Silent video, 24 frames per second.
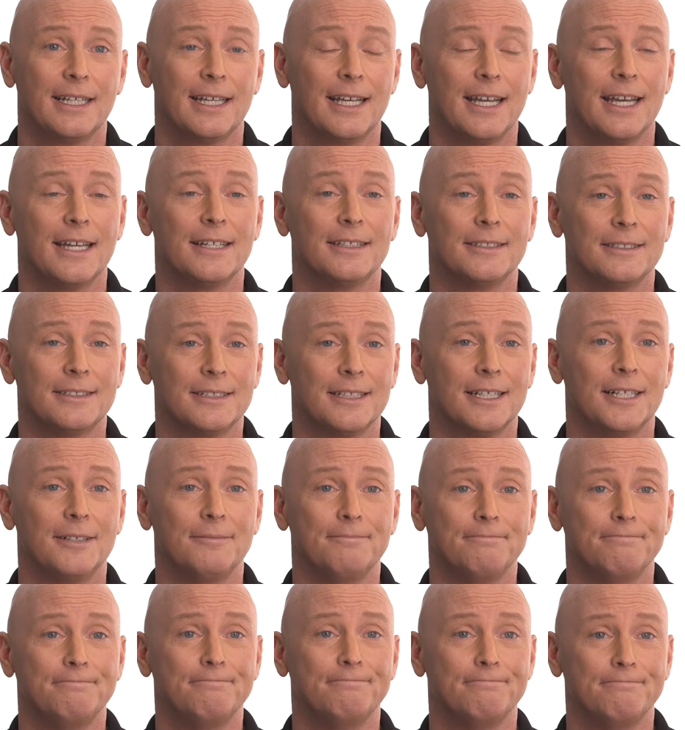
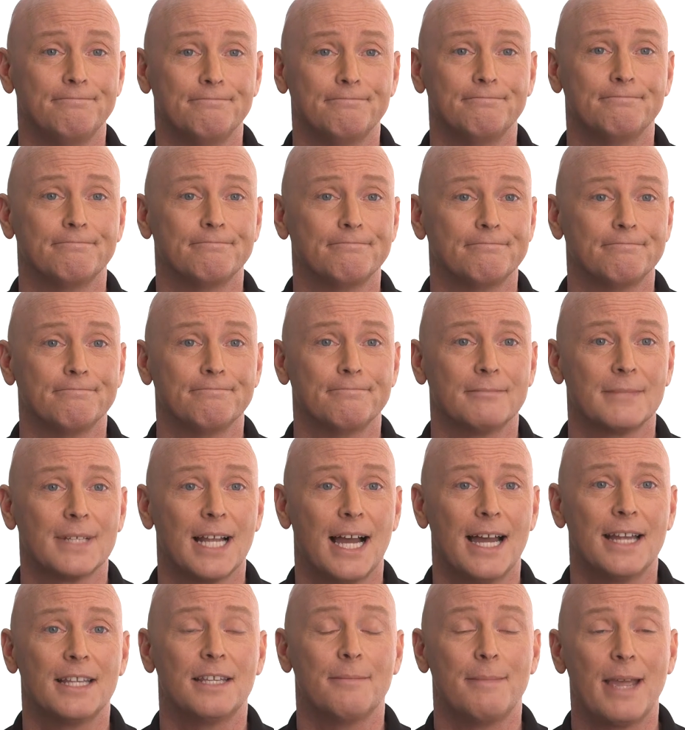and
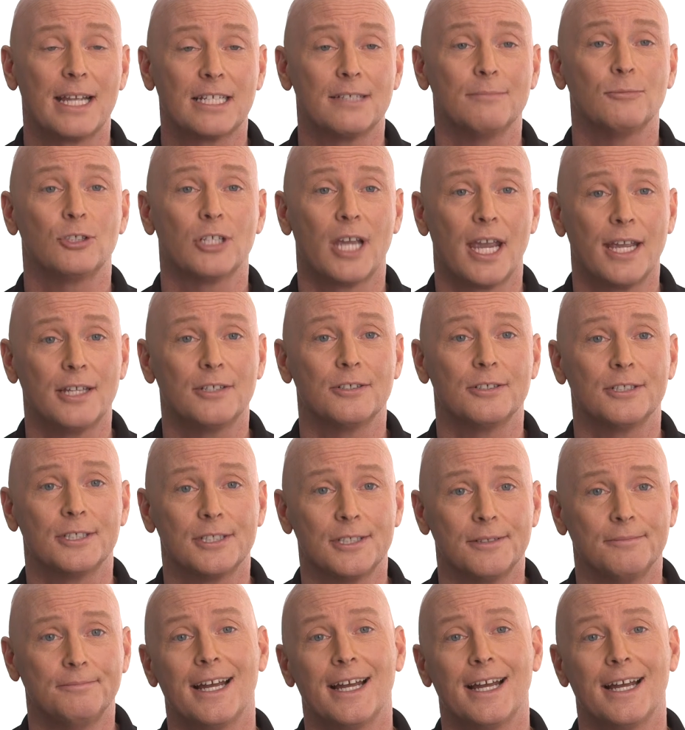I had to make some changes.